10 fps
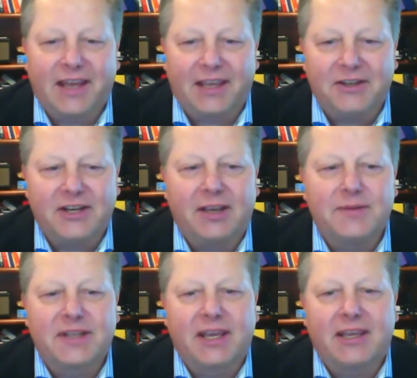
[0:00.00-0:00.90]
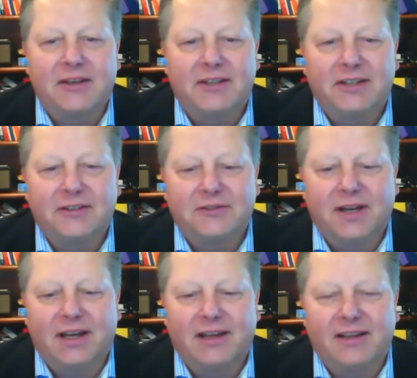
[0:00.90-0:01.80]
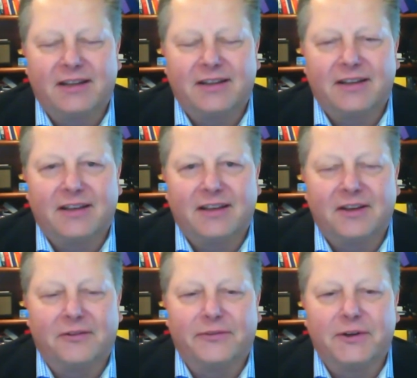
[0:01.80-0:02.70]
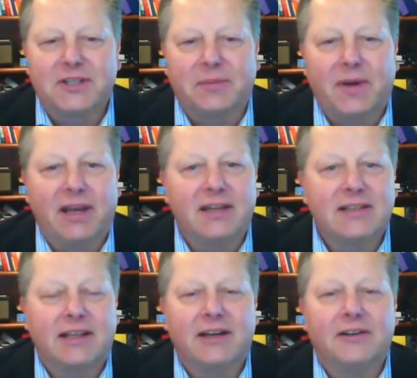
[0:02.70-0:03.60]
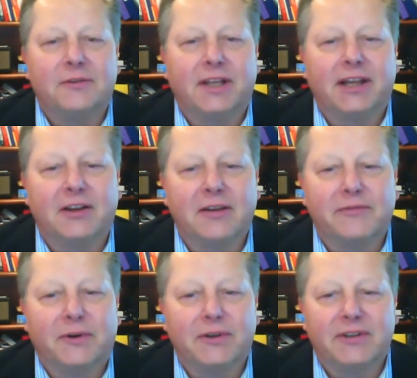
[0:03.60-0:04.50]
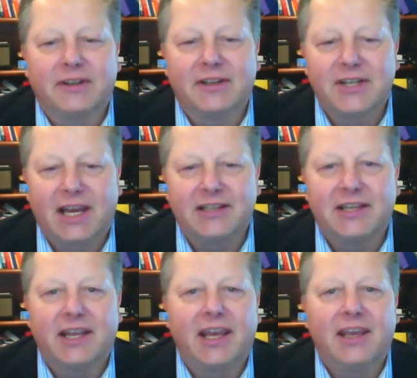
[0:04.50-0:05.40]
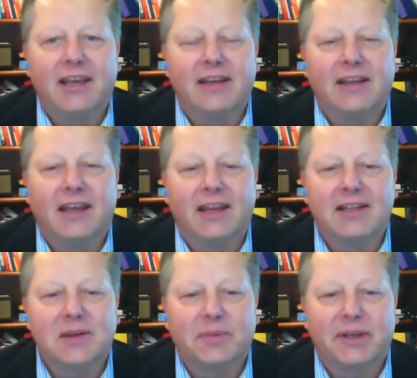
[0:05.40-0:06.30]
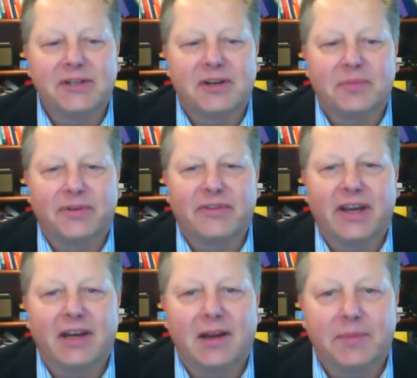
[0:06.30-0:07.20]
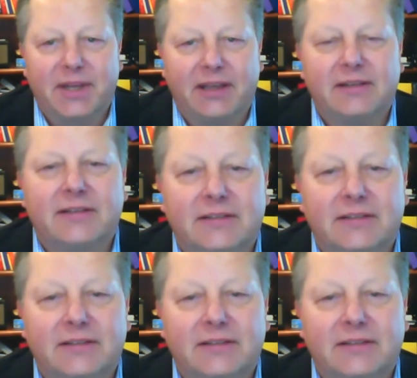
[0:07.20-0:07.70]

Thank you, James. Thank you to your folks at Midas Letter. Really looking forward to the chat today, and it's a pleasure to provide an update.